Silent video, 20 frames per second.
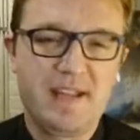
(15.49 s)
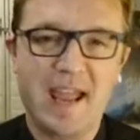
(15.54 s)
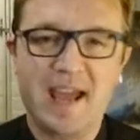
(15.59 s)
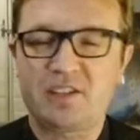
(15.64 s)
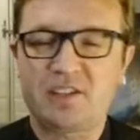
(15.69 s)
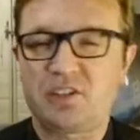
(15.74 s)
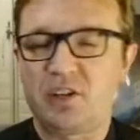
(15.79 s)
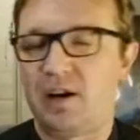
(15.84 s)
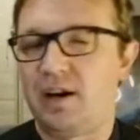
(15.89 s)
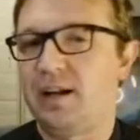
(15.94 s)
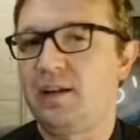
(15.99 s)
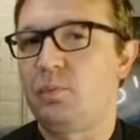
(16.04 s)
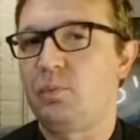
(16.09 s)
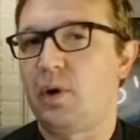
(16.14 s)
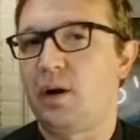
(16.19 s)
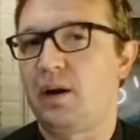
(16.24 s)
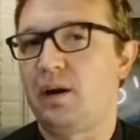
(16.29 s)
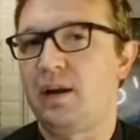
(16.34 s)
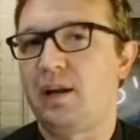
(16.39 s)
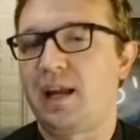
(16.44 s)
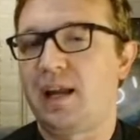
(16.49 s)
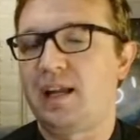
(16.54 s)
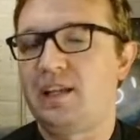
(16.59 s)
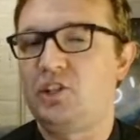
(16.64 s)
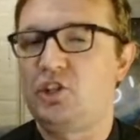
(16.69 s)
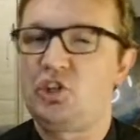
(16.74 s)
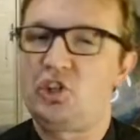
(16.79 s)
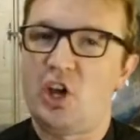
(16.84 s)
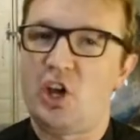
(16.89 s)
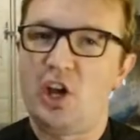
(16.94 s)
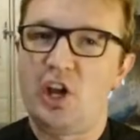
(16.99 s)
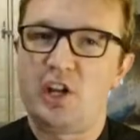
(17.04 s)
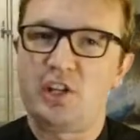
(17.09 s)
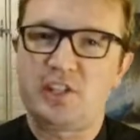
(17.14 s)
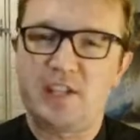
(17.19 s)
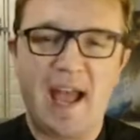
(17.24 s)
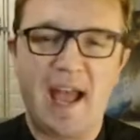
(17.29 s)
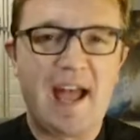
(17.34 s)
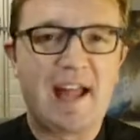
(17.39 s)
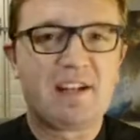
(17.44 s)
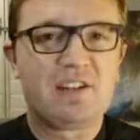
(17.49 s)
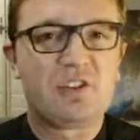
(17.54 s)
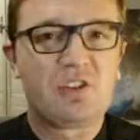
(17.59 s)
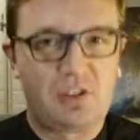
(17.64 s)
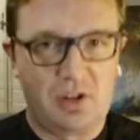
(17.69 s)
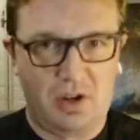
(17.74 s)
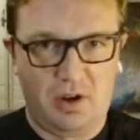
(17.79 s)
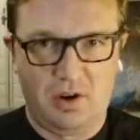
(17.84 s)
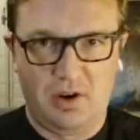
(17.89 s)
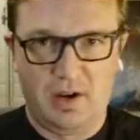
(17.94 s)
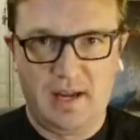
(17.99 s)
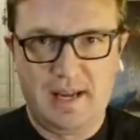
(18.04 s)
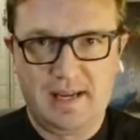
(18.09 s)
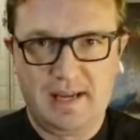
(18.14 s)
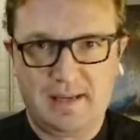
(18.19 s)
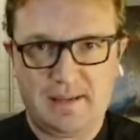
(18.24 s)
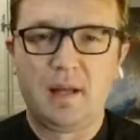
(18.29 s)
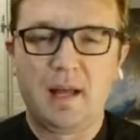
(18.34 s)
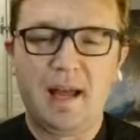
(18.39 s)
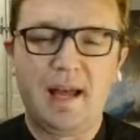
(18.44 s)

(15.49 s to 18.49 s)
Yes, I'm wearing a shirt and tie.